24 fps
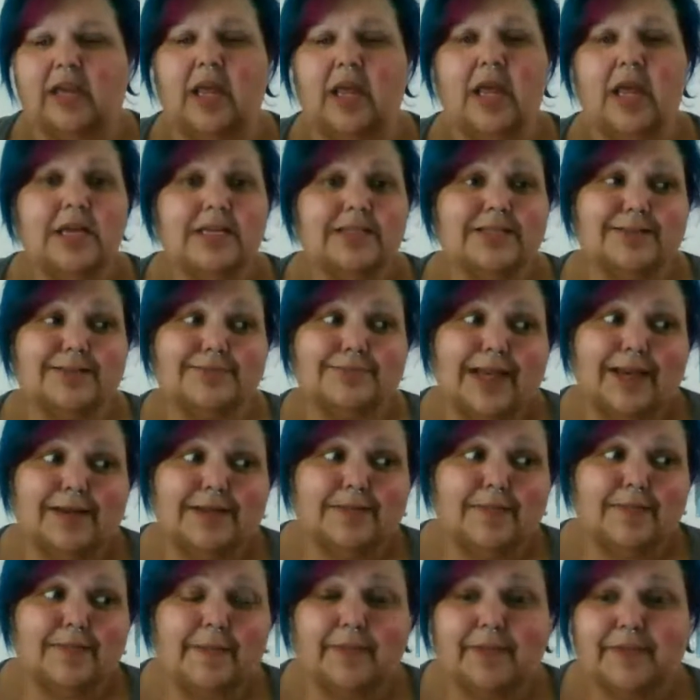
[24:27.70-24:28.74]
and
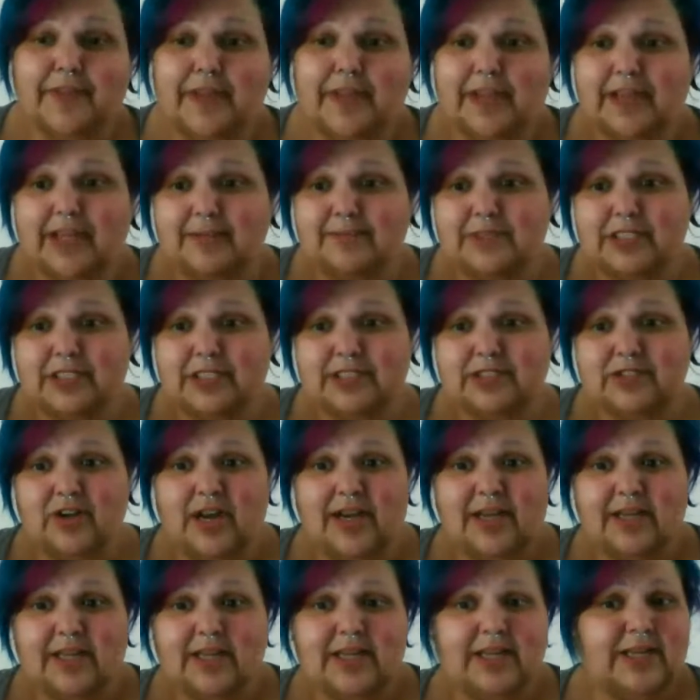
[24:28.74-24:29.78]
sometimes people think I'm just
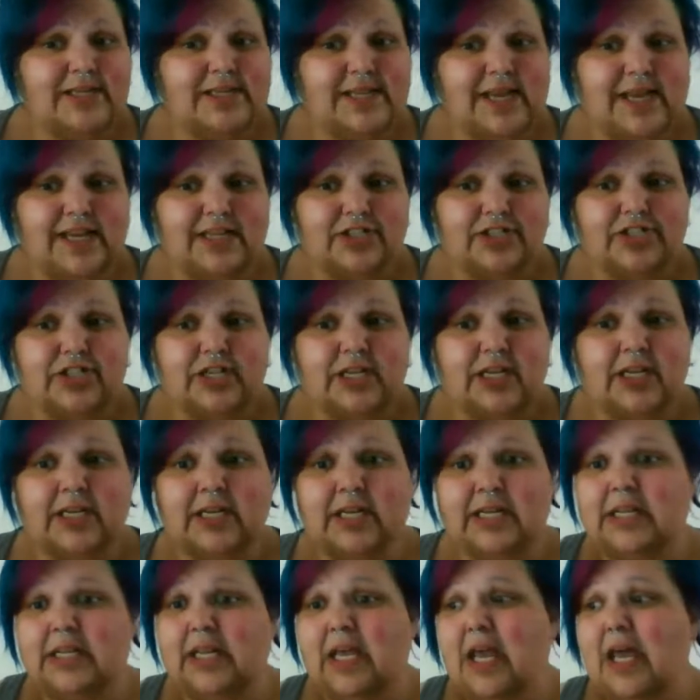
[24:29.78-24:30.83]
trying to get
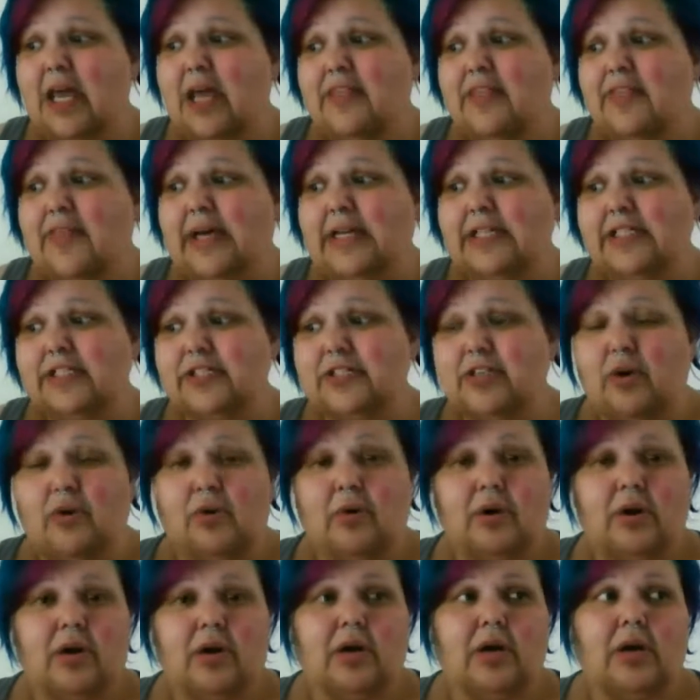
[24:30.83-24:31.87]
attention, and that,
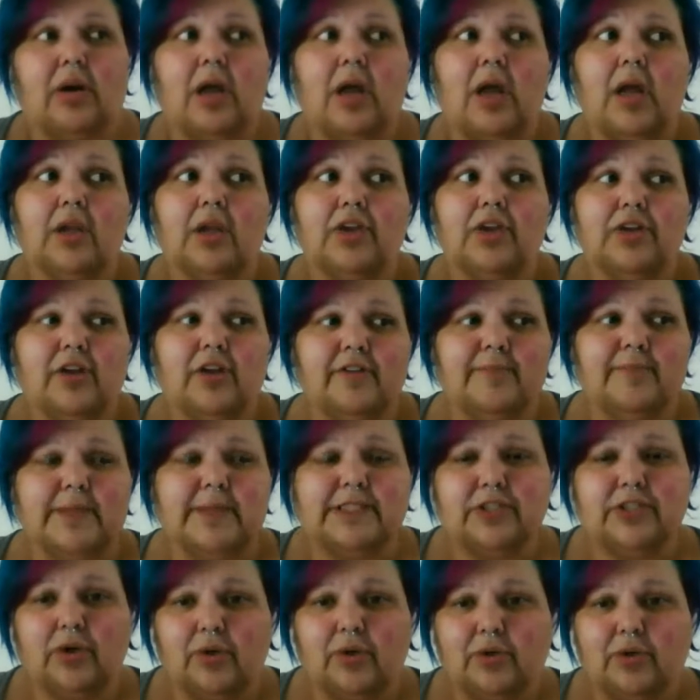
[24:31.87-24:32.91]
or, you know, I've
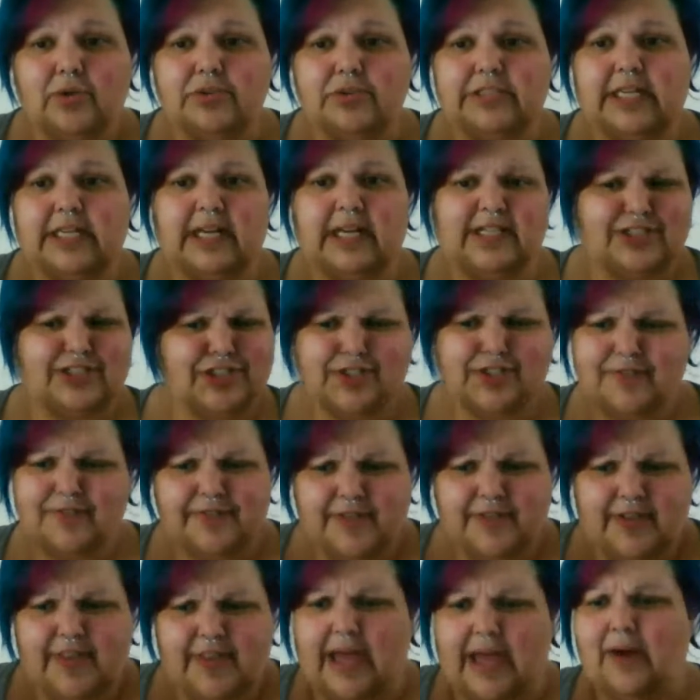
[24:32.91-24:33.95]
been told that I
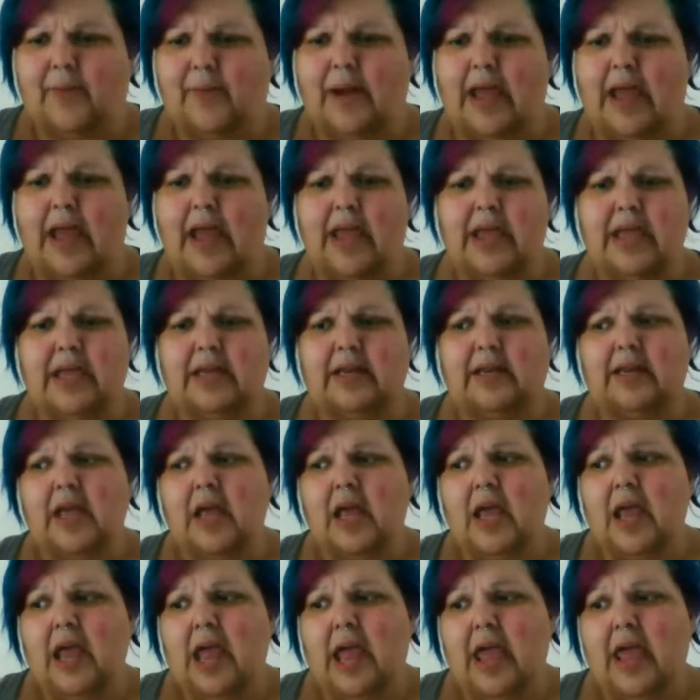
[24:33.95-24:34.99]
shouldn't feel that way,
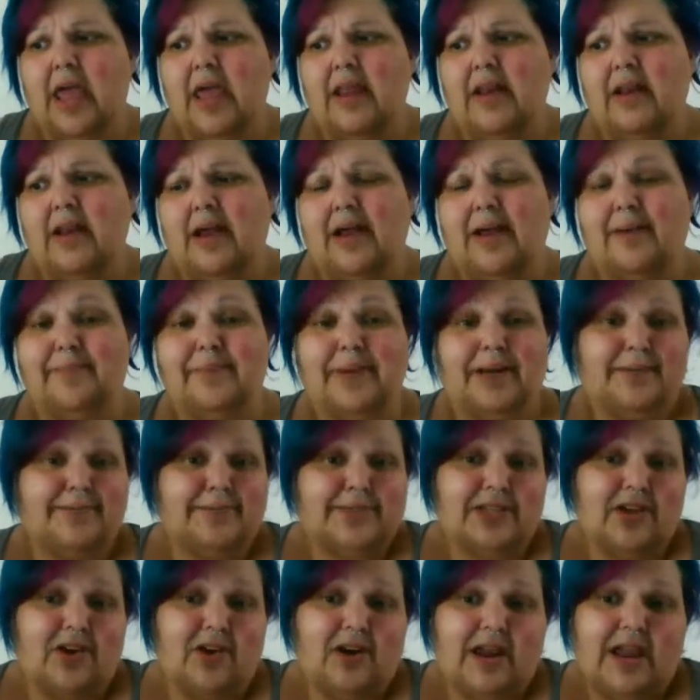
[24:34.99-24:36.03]
but
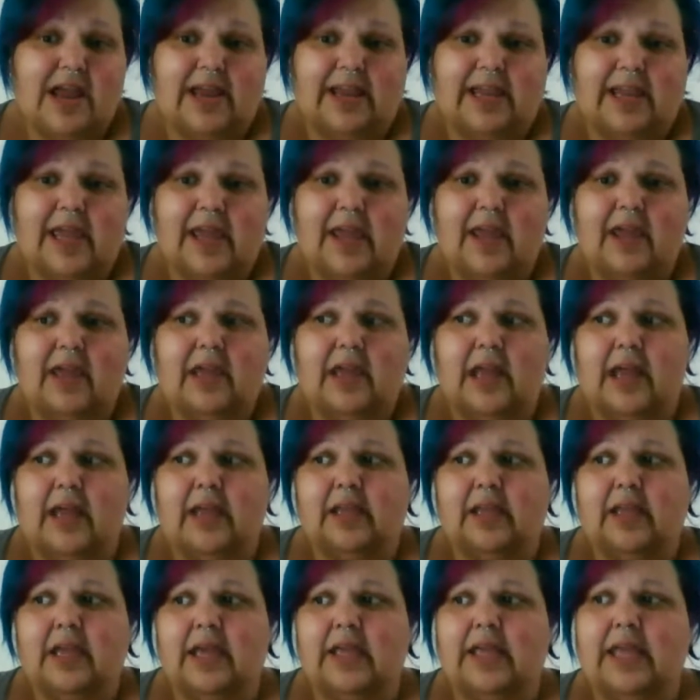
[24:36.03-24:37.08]
I'm sorry, I can't
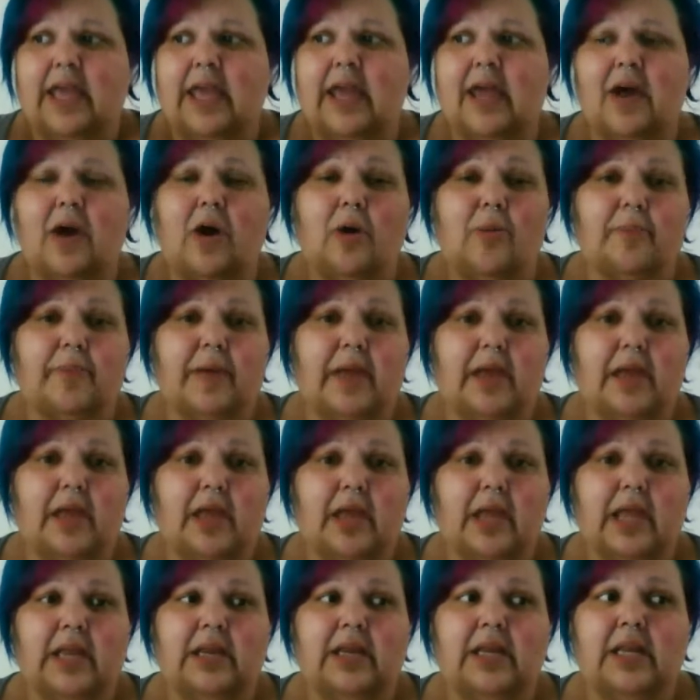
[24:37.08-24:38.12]
help
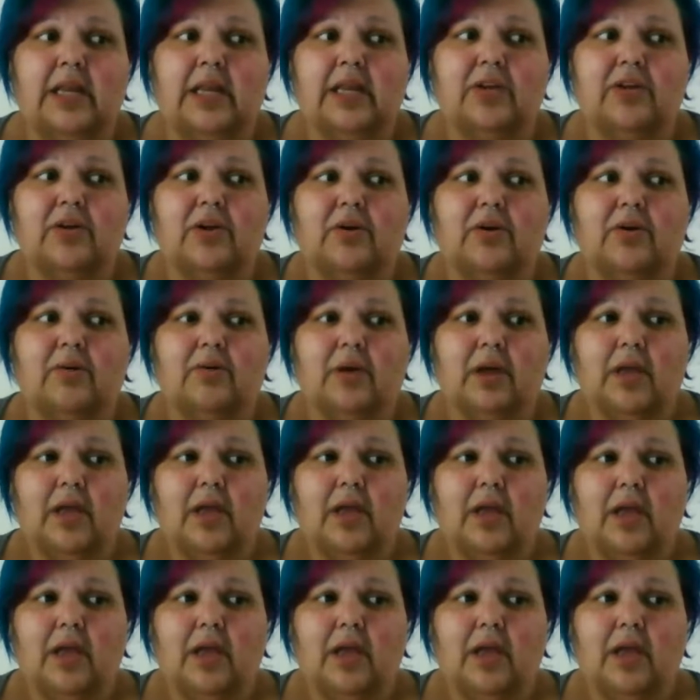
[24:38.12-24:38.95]
it. And, you know,